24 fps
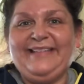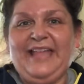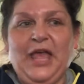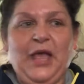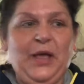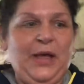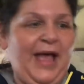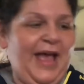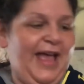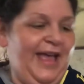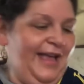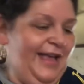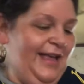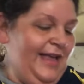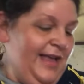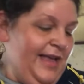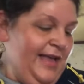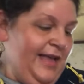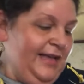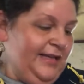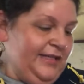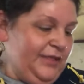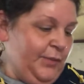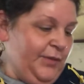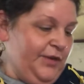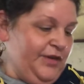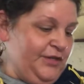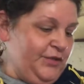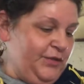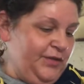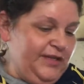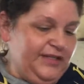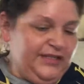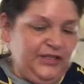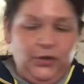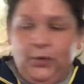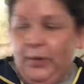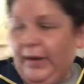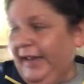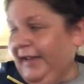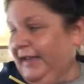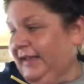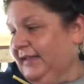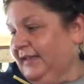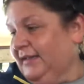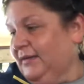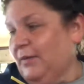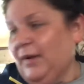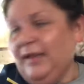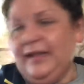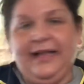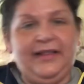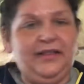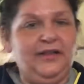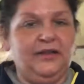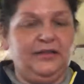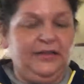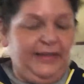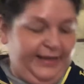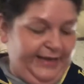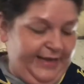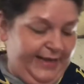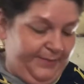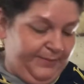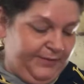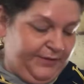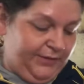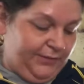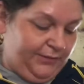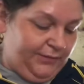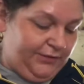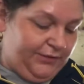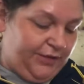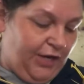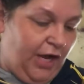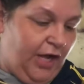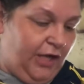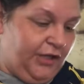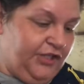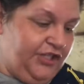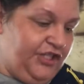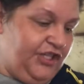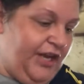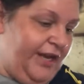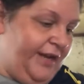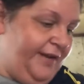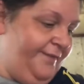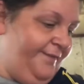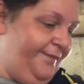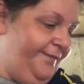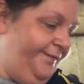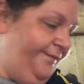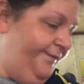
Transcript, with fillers: Okay? So we're gonna do this quick while I look like absolute dog shite.